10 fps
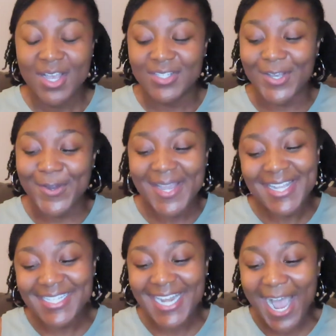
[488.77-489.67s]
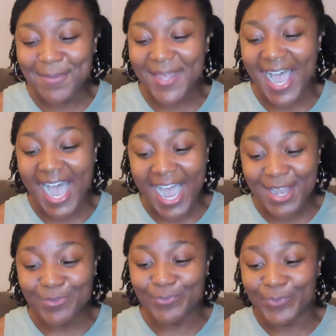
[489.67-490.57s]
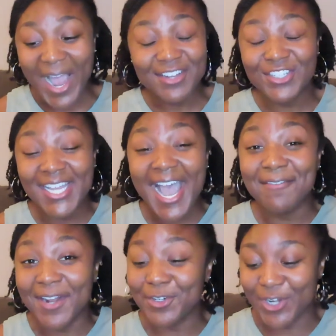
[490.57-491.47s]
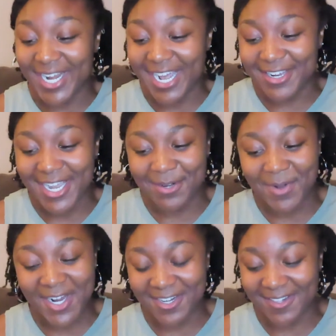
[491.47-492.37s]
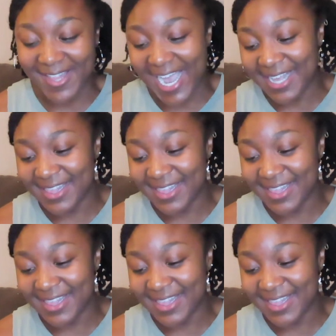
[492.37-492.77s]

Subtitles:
So it's an app that I actually have not tried out yet, I'm not gonna lie.